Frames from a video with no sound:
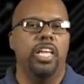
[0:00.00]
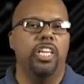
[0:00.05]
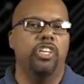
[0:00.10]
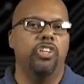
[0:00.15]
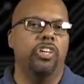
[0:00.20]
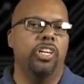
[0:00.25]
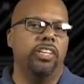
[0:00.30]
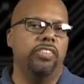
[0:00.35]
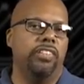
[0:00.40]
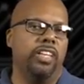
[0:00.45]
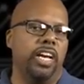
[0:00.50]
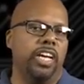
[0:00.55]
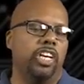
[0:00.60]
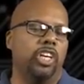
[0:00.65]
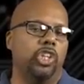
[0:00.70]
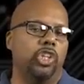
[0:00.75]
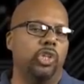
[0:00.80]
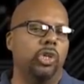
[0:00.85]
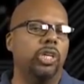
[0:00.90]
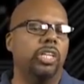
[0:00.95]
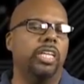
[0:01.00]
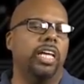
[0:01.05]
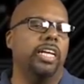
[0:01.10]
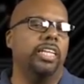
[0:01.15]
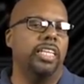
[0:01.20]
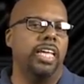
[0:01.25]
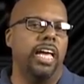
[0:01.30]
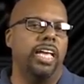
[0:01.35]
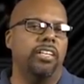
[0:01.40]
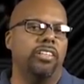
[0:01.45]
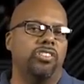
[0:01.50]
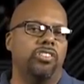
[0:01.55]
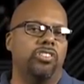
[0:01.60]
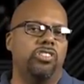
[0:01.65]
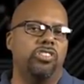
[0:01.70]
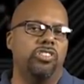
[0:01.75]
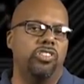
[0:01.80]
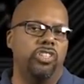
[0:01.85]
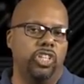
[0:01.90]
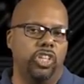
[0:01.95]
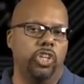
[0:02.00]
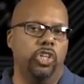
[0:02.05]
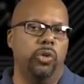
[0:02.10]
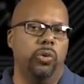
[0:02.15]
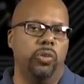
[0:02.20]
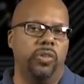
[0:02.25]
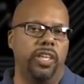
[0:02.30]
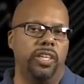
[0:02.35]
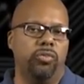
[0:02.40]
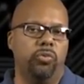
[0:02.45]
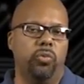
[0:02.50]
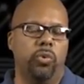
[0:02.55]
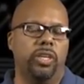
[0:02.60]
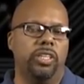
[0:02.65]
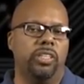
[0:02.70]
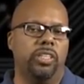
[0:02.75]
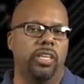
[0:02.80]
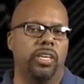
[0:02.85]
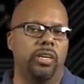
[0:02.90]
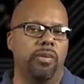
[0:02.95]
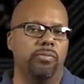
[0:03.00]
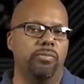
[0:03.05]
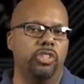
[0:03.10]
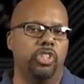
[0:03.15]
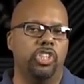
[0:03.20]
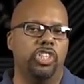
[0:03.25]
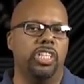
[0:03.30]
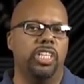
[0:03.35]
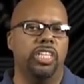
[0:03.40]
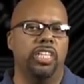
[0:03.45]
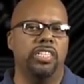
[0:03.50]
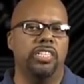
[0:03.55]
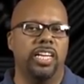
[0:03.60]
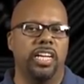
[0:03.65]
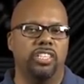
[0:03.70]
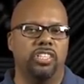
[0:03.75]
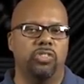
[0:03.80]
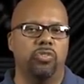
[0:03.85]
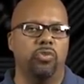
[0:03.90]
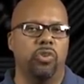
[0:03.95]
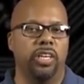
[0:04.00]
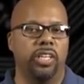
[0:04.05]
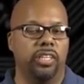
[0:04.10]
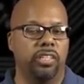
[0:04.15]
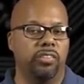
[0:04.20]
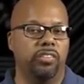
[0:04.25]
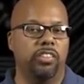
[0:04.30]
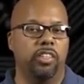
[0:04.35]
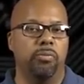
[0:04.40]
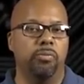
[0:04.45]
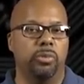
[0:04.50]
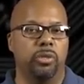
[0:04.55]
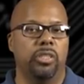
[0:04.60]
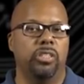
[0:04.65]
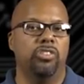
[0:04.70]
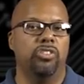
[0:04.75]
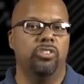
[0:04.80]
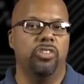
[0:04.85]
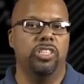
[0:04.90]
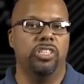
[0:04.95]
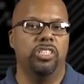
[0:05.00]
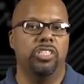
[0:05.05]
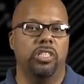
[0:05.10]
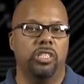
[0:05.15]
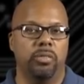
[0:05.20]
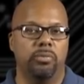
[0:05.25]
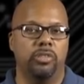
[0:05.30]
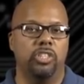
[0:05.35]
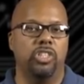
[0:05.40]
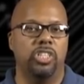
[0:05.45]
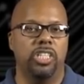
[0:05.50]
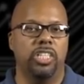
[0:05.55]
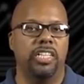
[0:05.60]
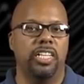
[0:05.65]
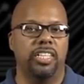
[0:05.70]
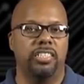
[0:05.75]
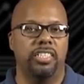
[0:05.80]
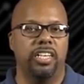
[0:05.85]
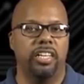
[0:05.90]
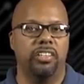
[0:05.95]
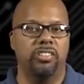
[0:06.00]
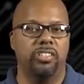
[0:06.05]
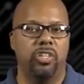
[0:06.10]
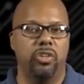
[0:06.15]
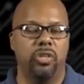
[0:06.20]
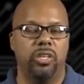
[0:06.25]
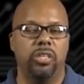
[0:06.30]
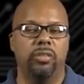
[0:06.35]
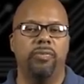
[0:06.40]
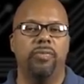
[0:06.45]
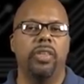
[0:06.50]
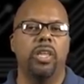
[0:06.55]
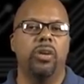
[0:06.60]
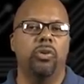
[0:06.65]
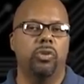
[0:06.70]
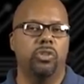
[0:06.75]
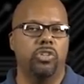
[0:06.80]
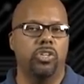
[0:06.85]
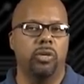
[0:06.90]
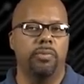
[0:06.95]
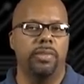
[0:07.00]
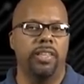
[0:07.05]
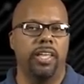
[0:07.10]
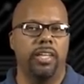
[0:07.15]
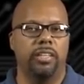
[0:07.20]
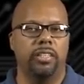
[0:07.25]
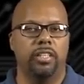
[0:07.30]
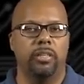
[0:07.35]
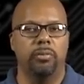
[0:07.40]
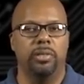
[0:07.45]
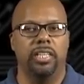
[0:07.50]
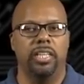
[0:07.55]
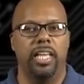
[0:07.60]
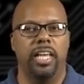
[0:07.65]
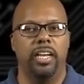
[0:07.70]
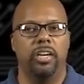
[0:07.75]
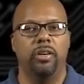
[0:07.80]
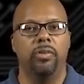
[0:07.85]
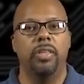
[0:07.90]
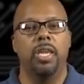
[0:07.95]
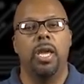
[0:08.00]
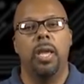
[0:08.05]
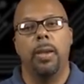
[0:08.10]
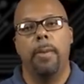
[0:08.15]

It's not going to look like that to you. That's what the machine is actually running, the simple instructions that the machine is actually executing. We'll talk about that a little bit later.